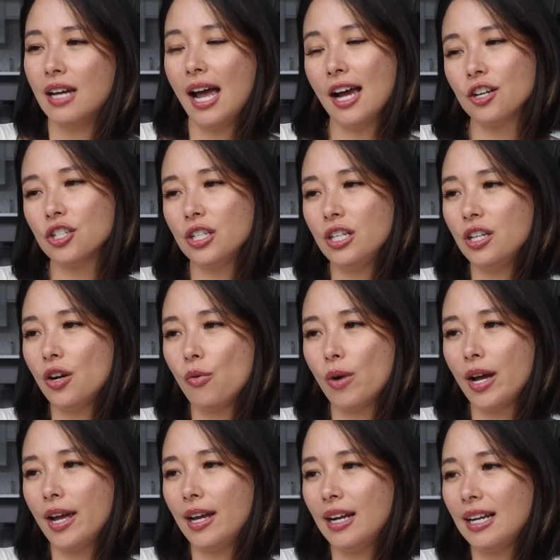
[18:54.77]
actually, you know
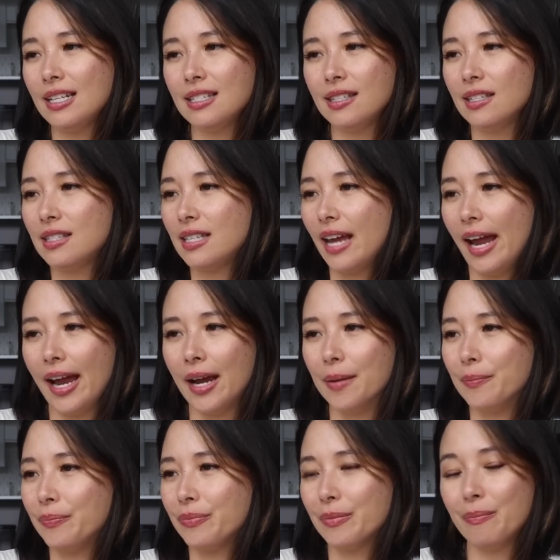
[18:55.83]
what? It's the
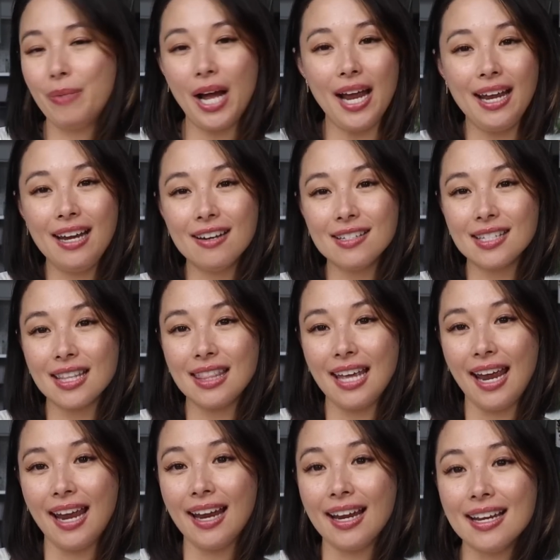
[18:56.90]
same. But here's the
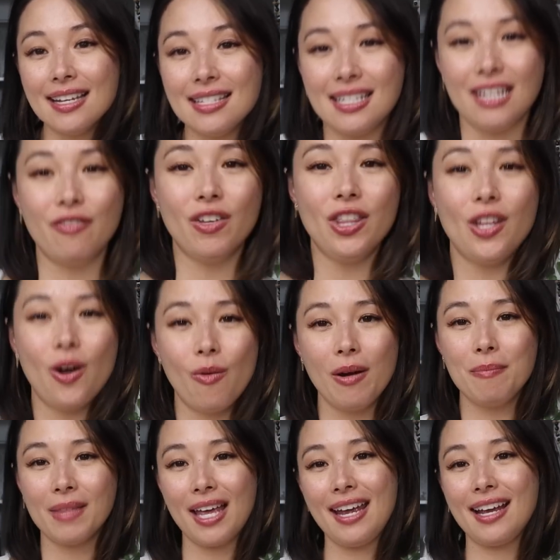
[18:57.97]
thing is, even though
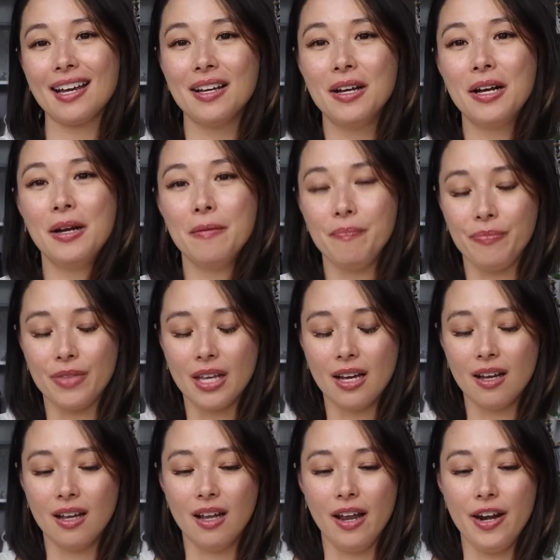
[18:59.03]
I'm
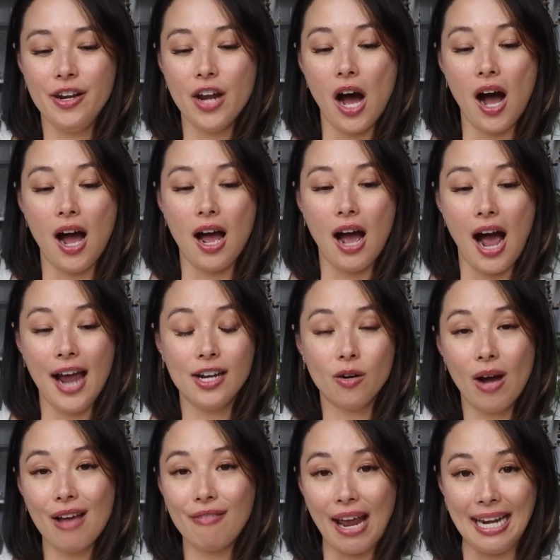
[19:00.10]
I
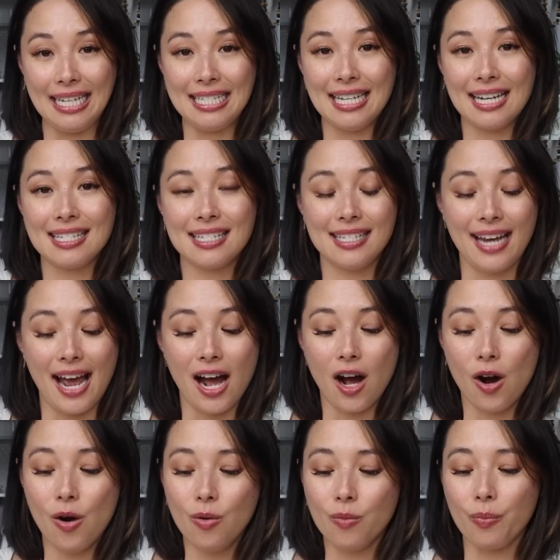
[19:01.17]
don't have any debts
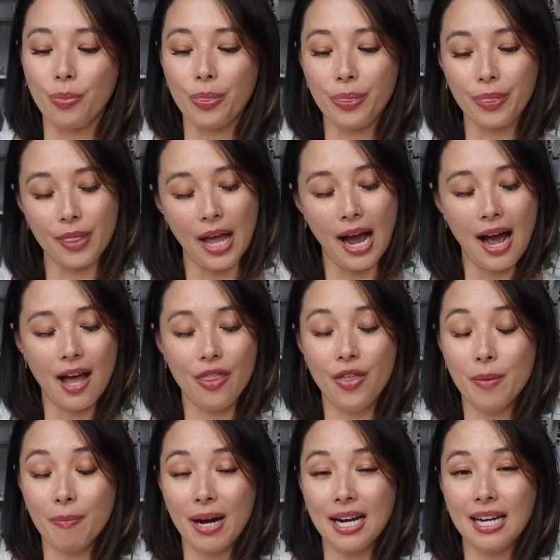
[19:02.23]
now,
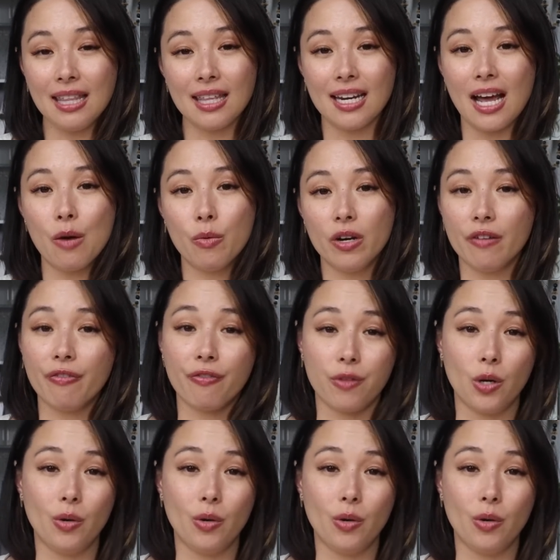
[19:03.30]
the money that I would have